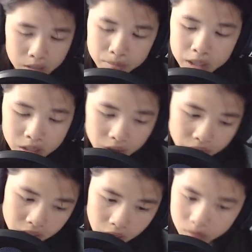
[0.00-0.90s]
But if
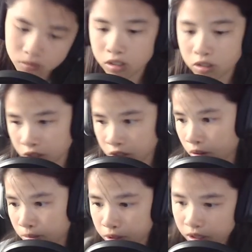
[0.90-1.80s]
you don't, you just
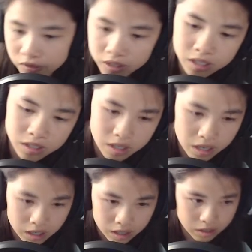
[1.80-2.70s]
don't believe in it.
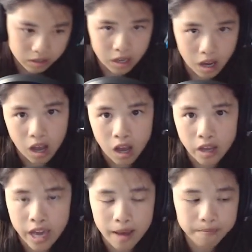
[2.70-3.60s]
And
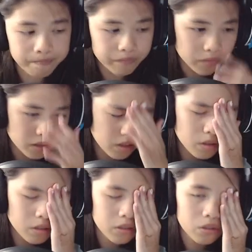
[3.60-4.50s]
yeah,
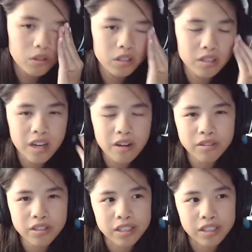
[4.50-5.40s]
or not
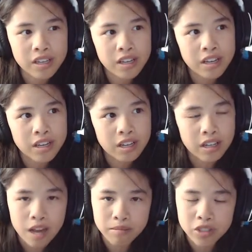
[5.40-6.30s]
really
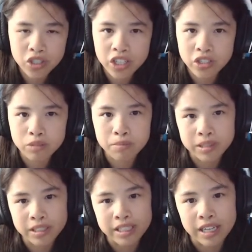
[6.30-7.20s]
climate change, but
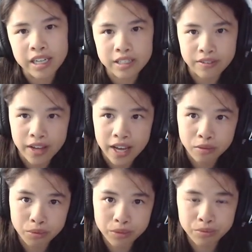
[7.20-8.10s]
like kind of how
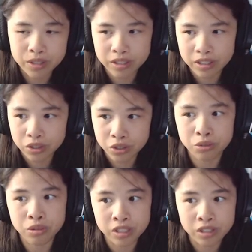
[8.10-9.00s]
we really do
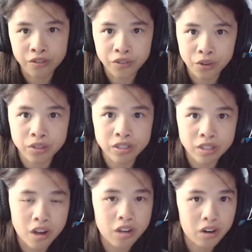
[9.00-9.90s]
need to focus
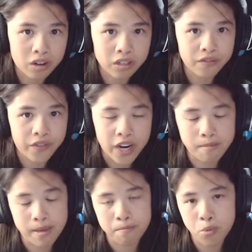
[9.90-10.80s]
on our
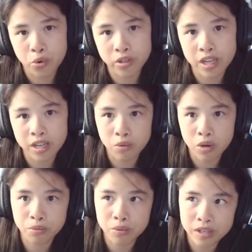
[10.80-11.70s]
environment more than
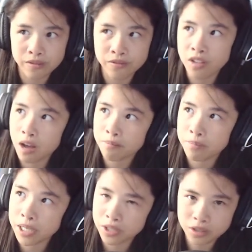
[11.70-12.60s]
what we've not
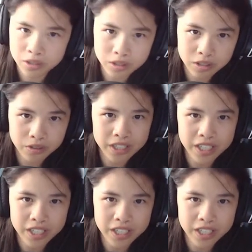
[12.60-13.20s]
been doing.